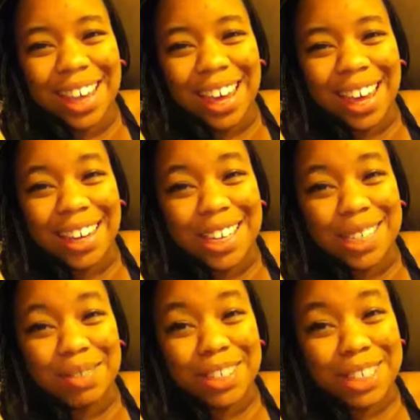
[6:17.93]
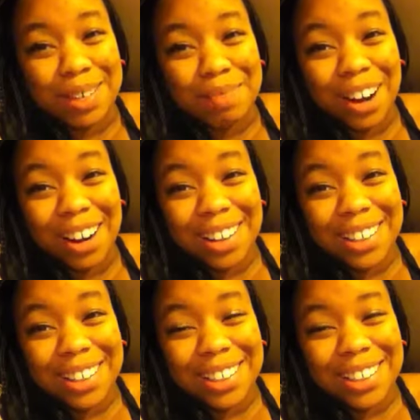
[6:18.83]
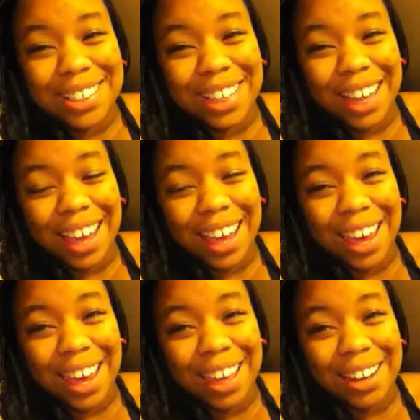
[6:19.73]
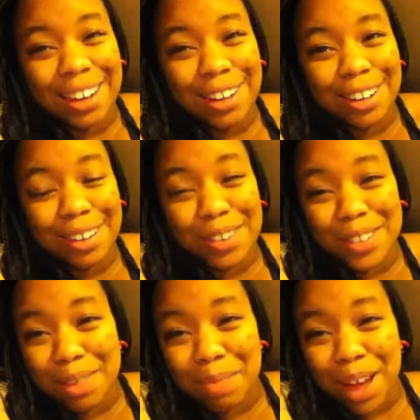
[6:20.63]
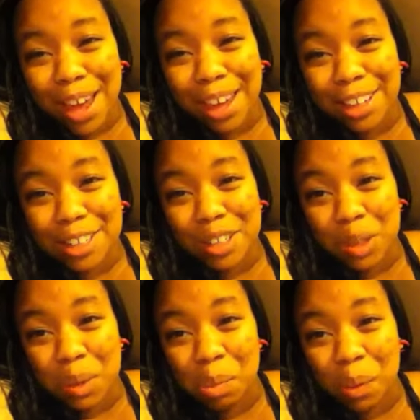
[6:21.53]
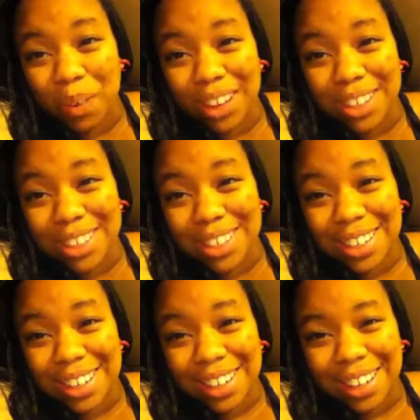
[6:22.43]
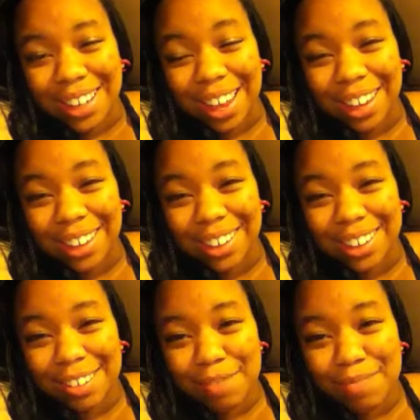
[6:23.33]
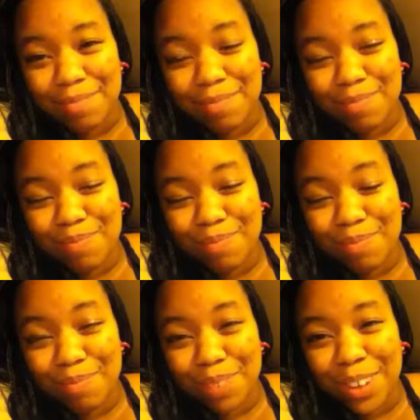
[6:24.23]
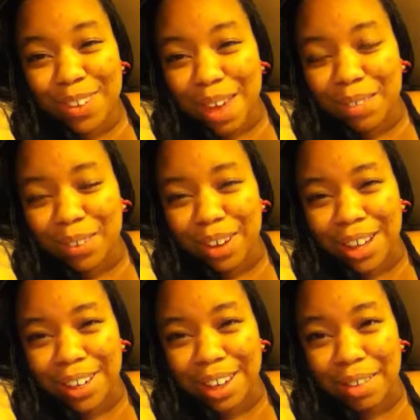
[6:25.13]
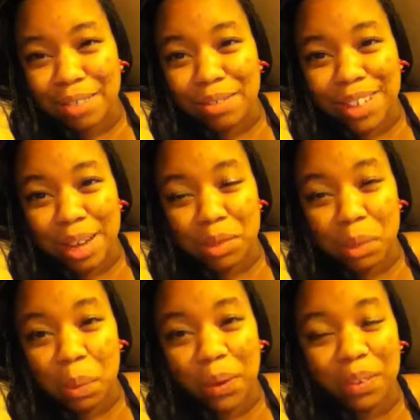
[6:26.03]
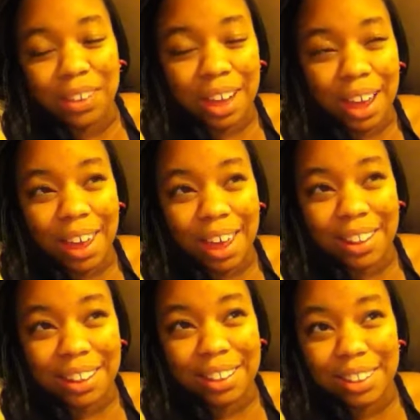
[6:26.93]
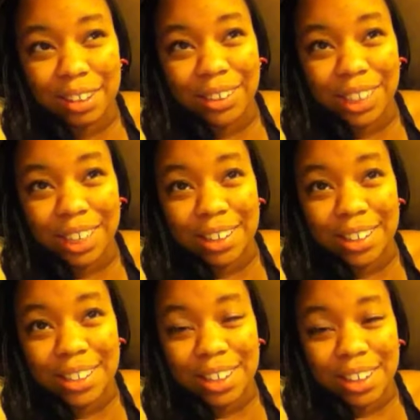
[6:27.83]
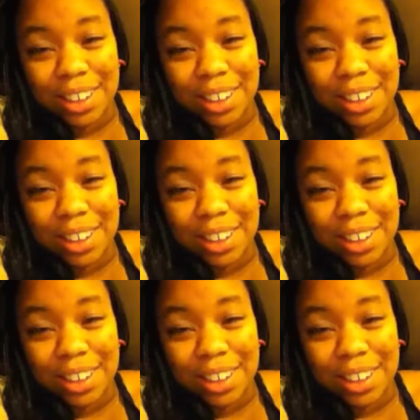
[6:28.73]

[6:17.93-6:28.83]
And he's from Denmark. And those are my two boys. Like, you have no idea how damn spoiled I had those kids.